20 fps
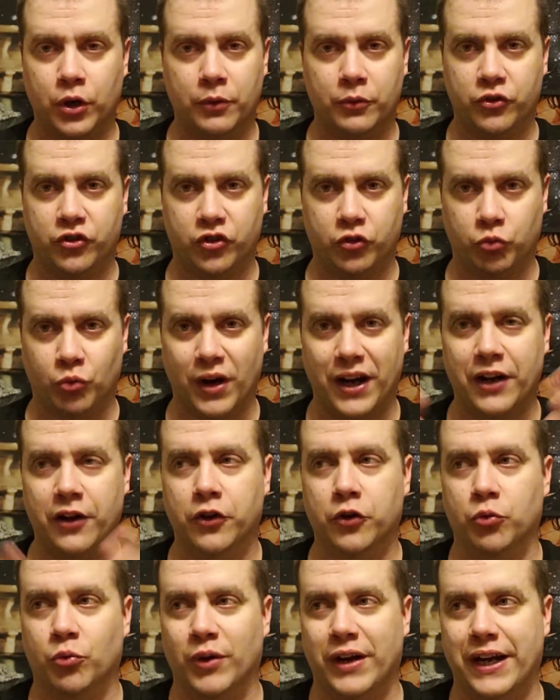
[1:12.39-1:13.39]
It was just right on
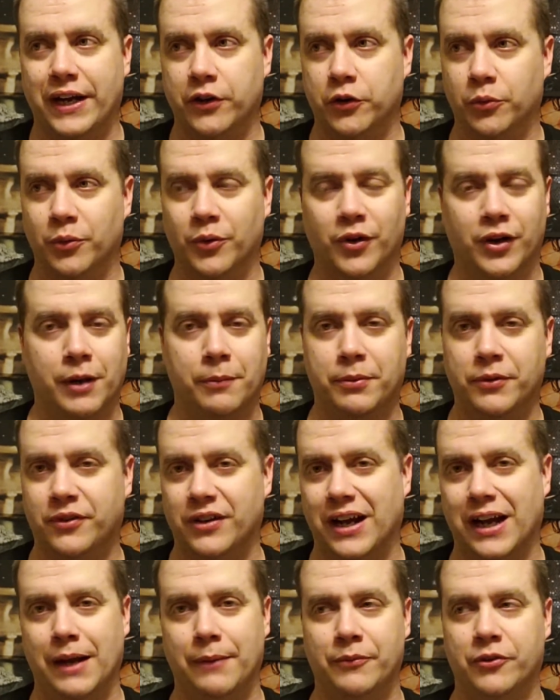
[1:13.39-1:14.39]
the ring. There were a couple
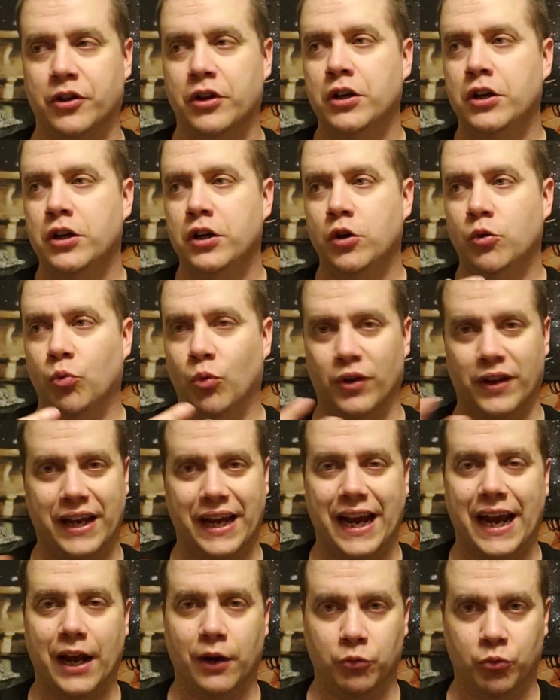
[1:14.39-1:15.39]
times where they
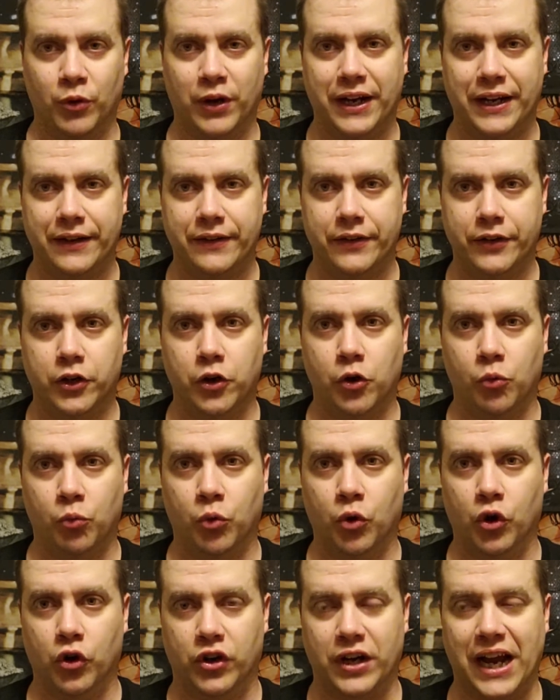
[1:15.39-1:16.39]
had ring, you know,
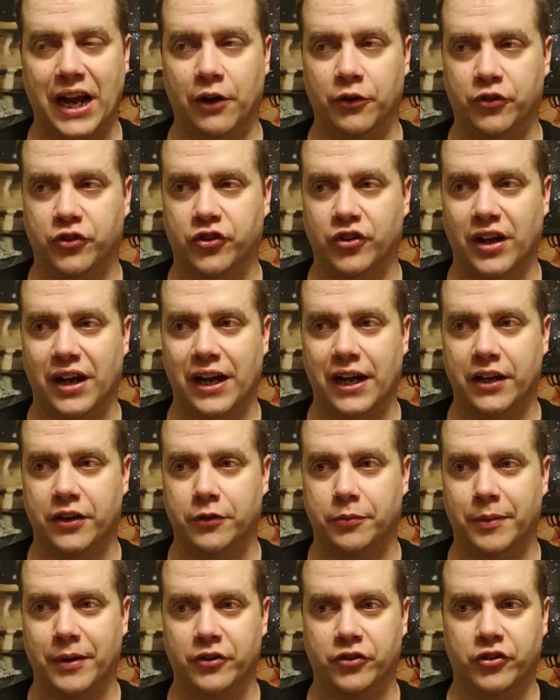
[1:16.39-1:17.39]
work outside,
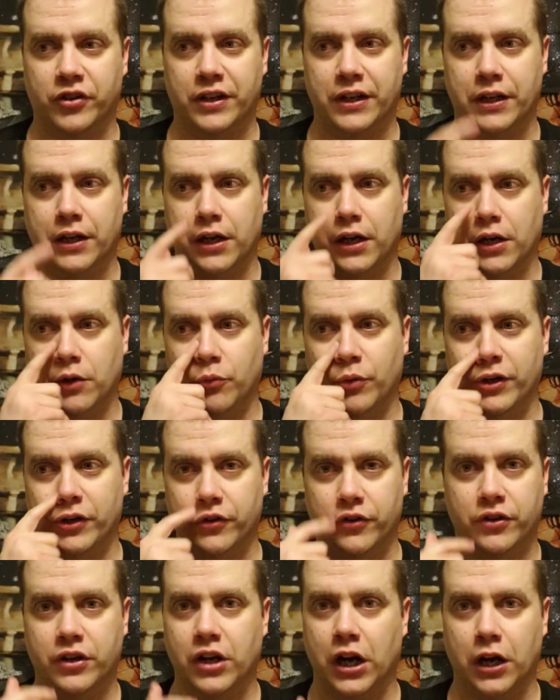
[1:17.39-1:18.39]
especially uh,
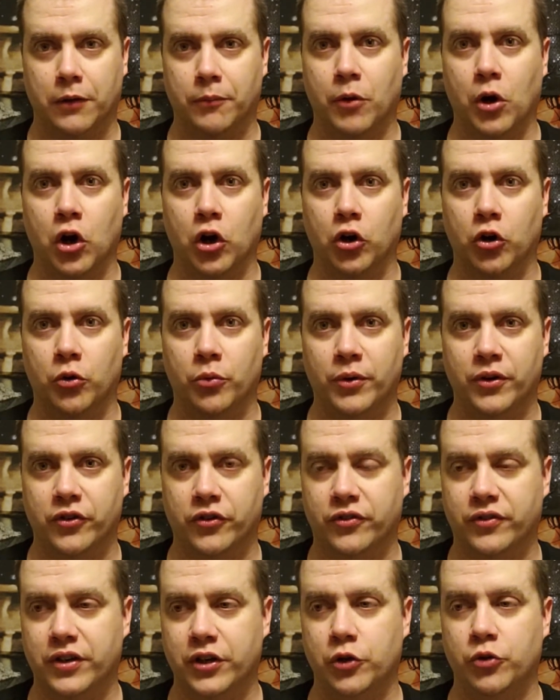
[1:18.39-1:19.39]
when Connemara
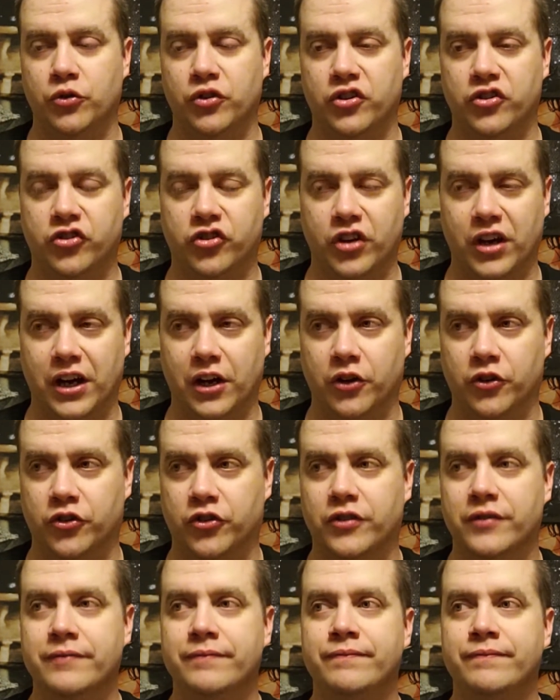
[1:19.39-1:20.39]
was using chairs.